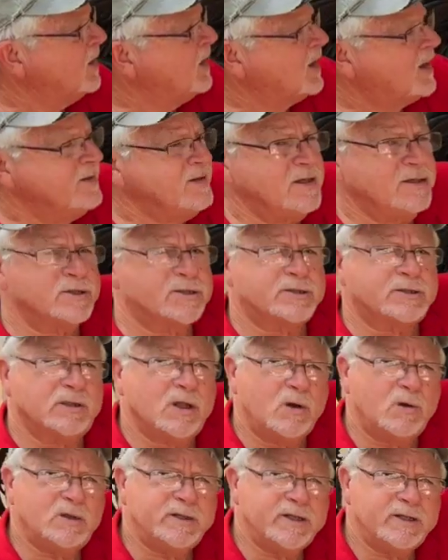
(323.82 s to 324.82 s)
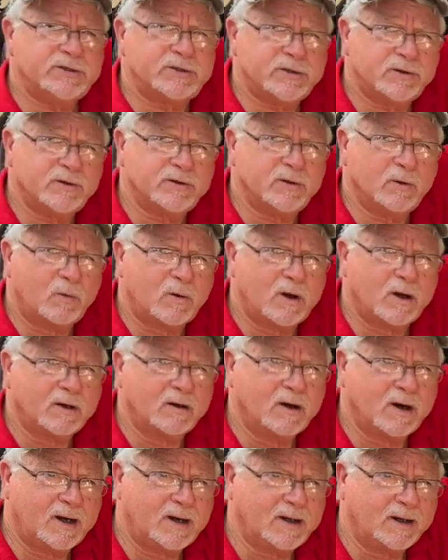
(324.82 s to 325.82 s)
I then slowly turn the
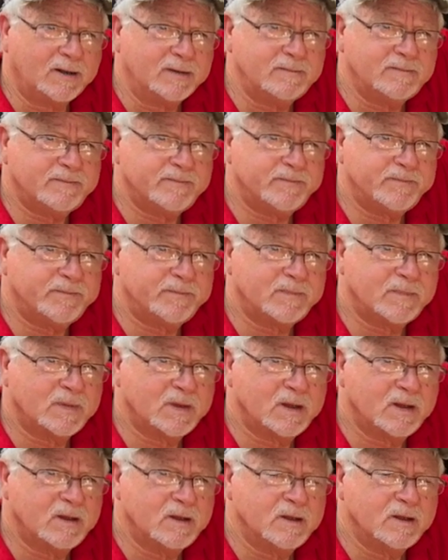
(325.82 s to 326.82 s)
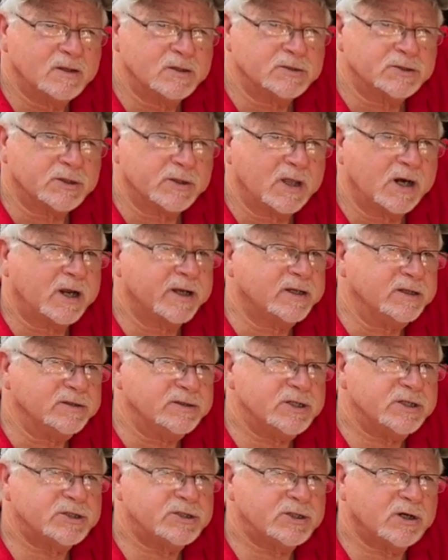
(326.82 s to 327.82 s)
water on so that I can
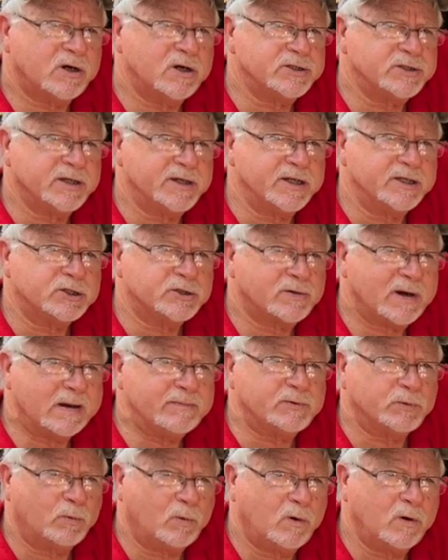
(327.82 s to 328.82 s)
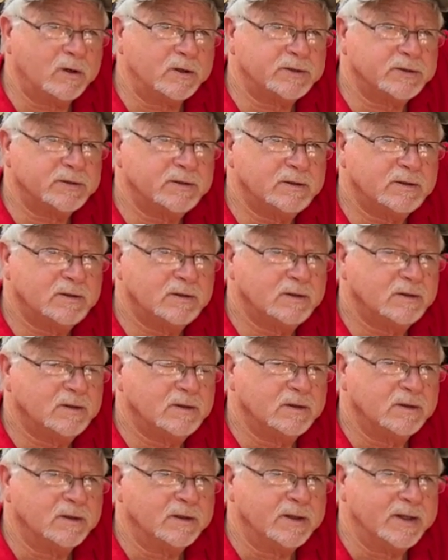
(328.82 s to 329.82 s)
discharge any trapped wort
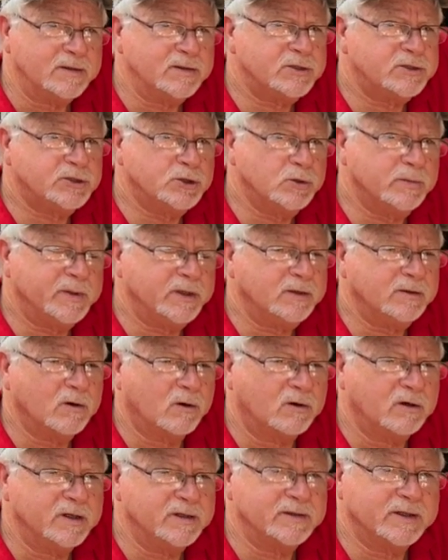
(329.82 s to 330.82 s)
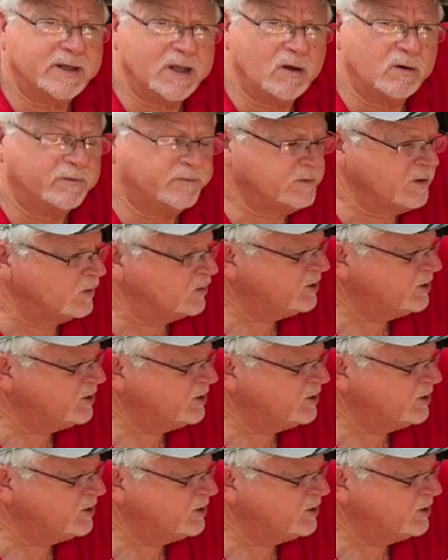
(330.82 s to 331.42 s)
in the tubing or in the counterflow